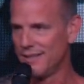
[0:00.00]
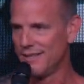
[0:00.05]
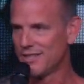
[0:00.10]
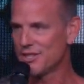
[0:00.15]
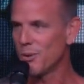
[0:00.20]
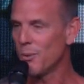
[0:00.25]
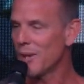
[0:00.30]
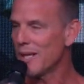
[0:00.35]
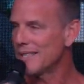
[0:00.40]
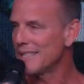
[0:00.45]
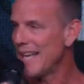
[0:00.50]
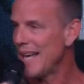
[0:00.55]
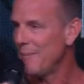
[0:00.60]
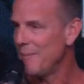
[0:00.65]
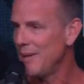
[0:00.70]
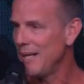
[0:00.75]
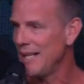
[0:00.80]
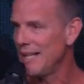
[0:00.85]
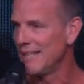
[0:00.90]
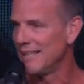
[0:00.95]
So, what does that
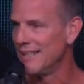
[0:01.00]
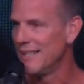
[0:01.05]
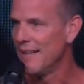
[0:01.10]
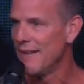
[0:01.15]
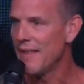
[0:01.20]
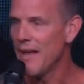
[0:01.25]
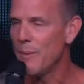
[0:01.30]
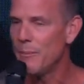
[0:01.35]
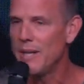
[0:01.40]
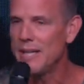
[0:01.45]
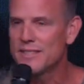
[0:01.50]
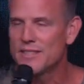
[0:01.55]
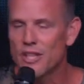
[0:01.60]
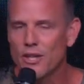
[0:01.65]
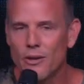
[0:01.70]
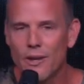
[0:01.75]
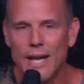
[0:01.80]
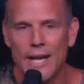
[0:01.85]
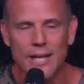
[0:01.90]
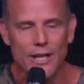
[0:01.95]
mean? That means
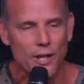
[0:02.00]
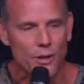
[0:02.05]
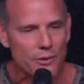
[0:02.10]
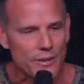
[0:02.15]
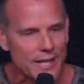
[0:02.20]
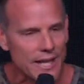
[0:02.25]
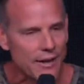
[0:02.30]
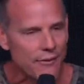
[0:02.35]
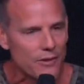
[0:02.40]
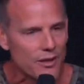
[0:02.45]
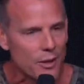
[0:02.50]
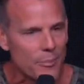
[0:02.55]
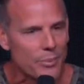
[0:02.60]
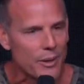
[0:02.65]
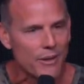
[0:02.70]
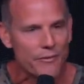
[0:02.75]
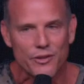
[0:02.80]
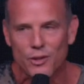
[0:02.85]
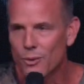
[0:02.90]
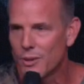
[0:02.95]
there ain't no devil
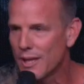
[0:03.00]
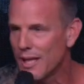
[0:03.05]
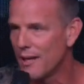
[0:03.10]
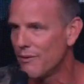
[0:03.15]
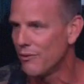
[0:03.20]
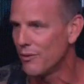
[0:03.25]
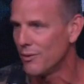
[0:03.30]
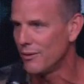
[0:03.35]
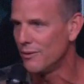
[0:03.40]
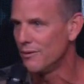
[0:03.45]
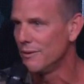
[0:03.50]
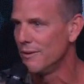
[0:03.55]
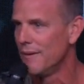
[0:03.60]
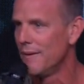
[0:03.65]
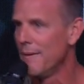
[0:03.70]
above your level.